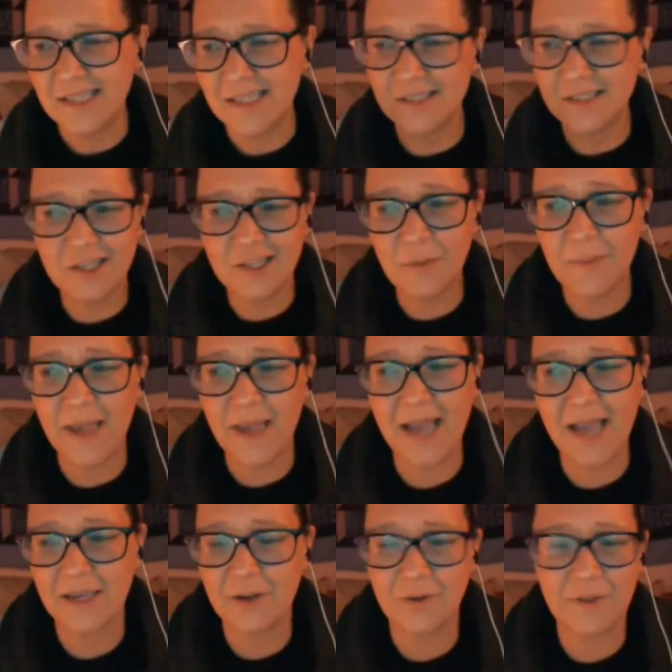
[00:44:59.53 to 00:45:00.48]
So you go
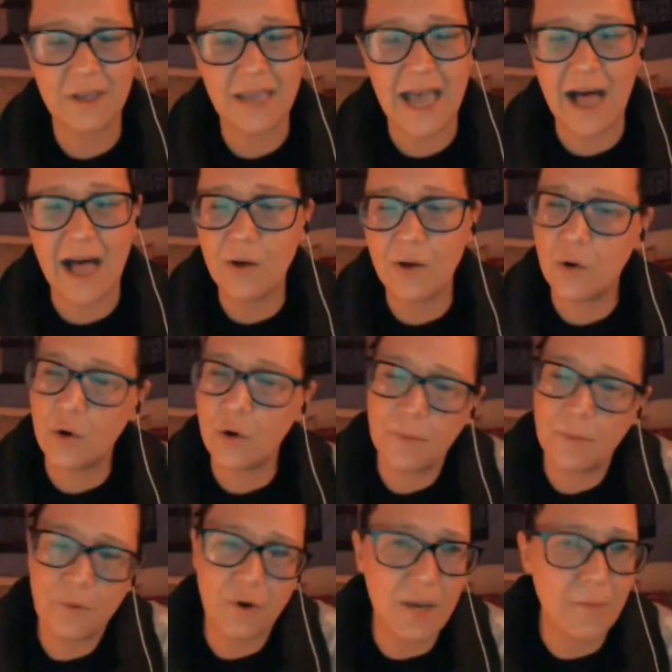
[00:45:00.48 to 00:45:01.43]
back, you know, the Al
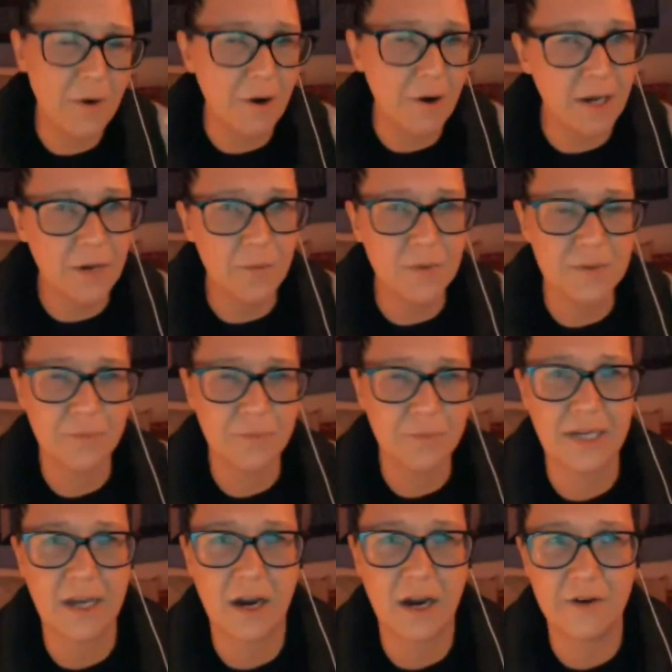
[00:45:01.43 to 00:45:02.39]
Gore primary was
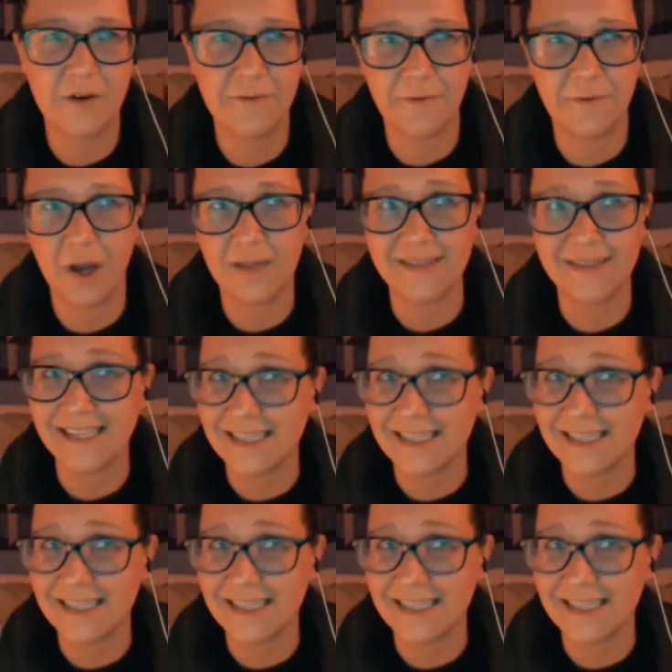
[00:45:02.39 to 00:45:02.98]
pretty hard fought.